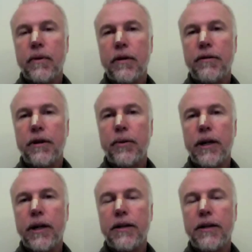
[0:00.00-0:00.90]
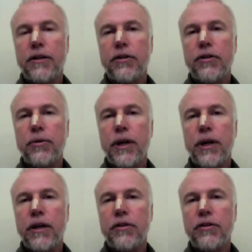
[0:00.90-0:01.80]
I think what I'd like to do
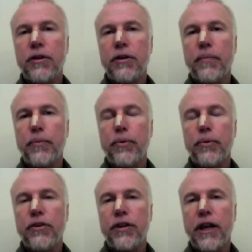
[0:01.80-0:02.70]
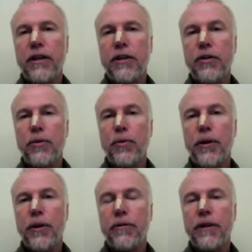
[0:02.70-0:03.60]
is present you
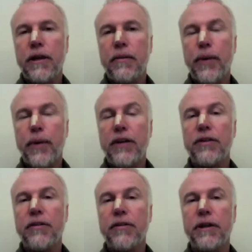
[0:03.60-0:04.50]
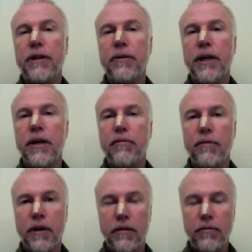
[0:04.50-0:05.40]
with the basic theory of,
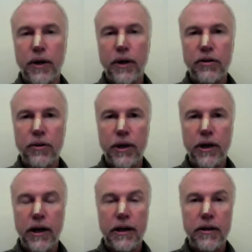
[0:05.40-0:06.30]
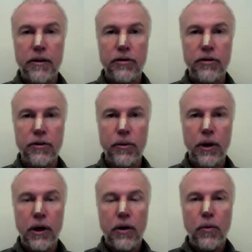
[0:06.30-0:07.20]
of what's going on here. So
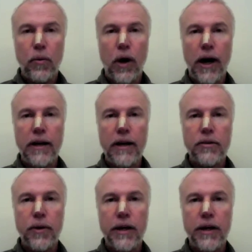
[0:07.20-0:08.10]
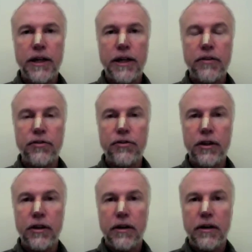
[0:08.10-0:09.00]
why mm-hmm. do I teach
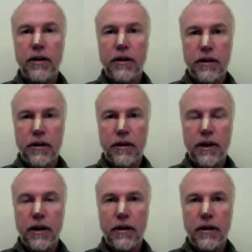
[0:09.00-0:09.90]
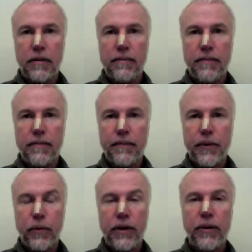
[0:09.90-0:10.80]
uh,
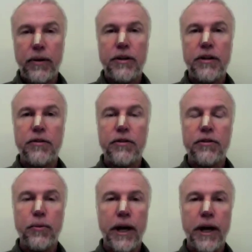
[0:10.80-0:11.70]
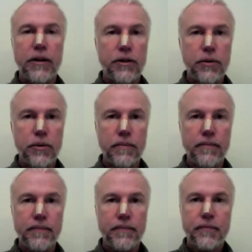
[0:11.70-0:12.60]
why do I teach this the way I do?
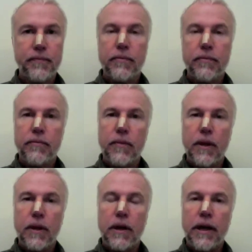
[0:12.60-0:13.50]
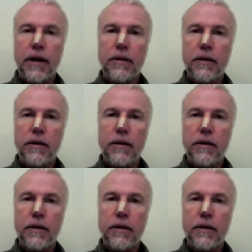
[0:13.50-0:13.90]
And